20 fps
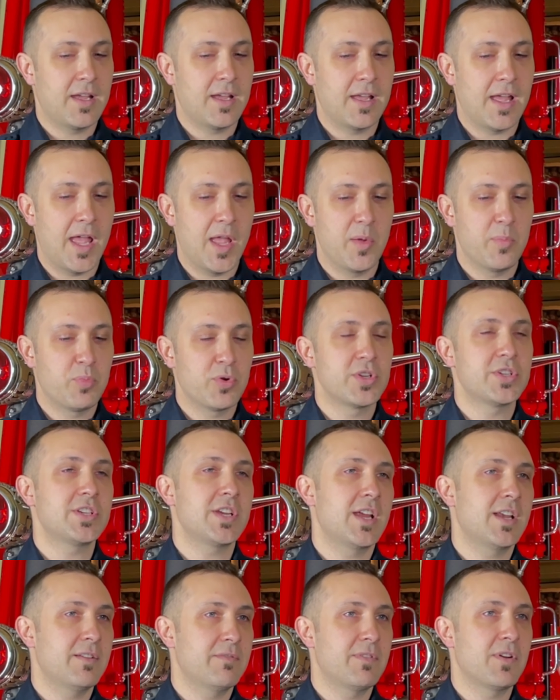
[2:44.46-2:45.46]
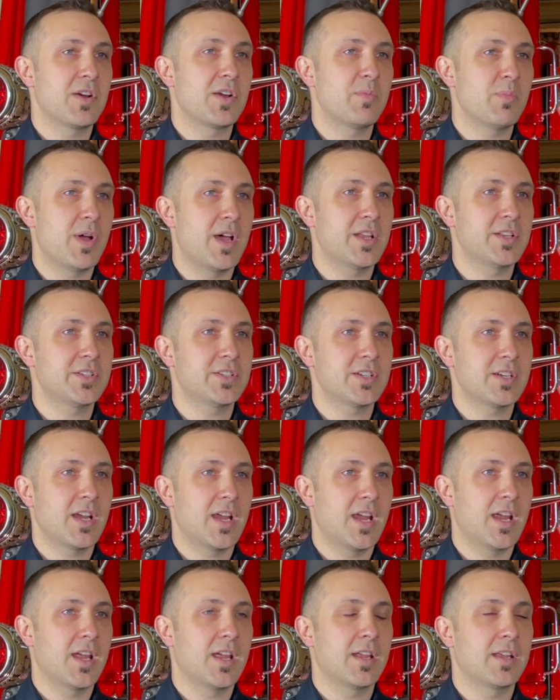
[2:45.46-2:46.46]
Uh, I appreciate it very much,
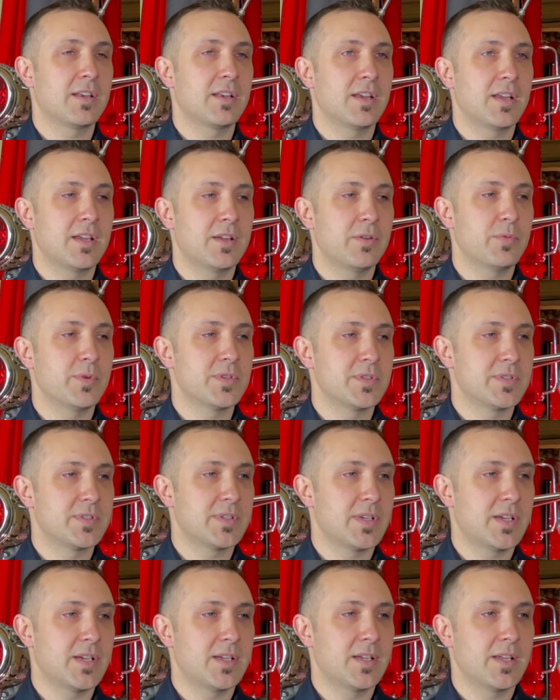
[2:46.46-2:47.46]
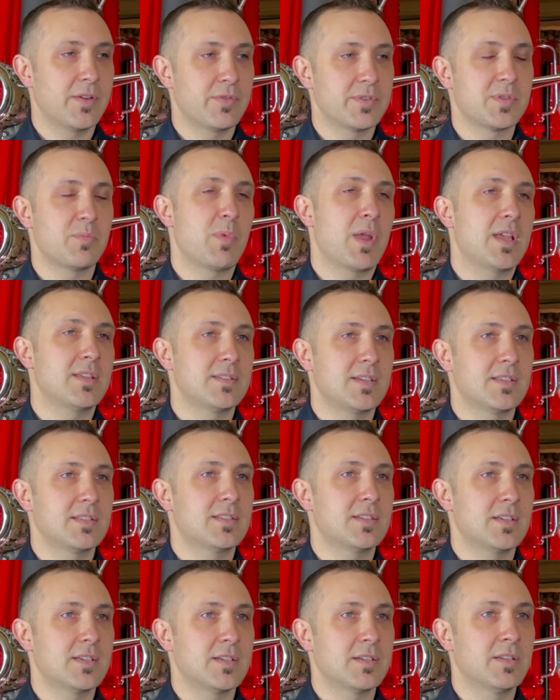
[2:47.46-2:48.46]
and it was uh, it was amazing
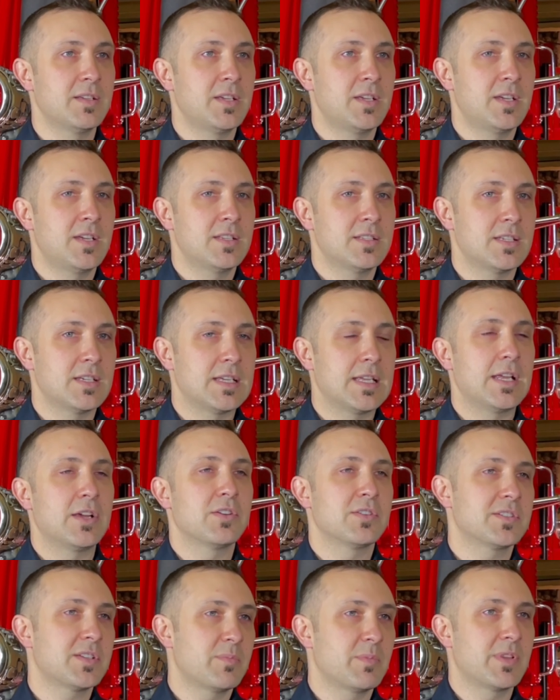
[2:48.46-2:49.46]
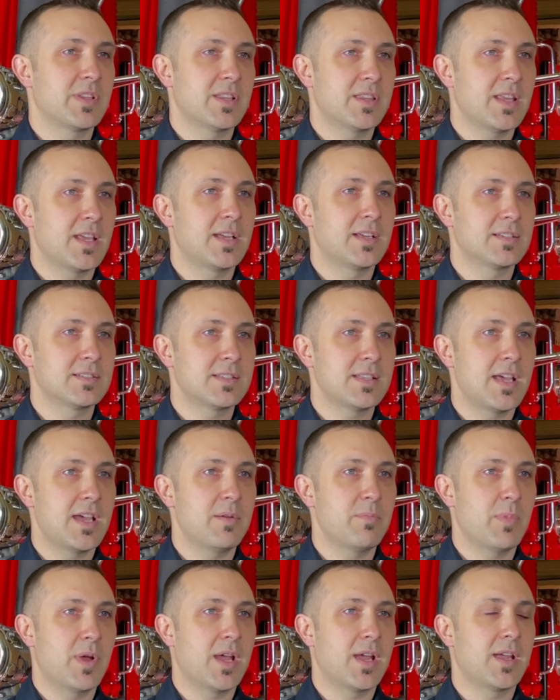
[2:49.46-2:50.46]
to to hear some of the things
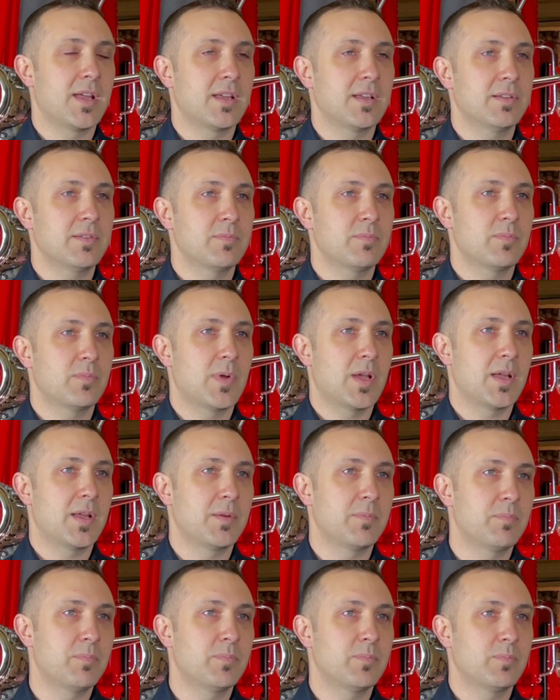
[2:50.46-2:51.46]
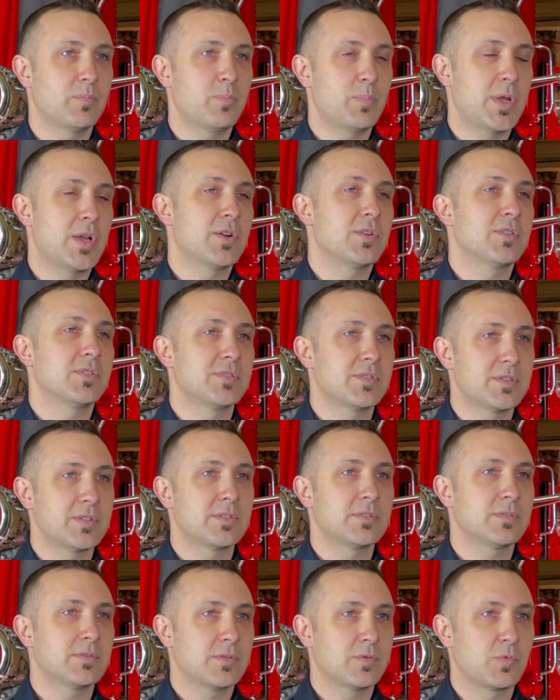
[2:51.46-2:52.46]
that my my peers
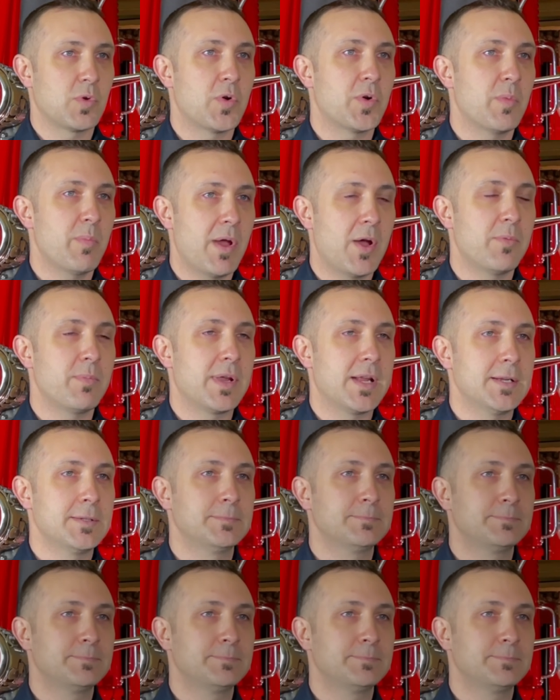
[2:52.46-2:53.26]
wrote about me.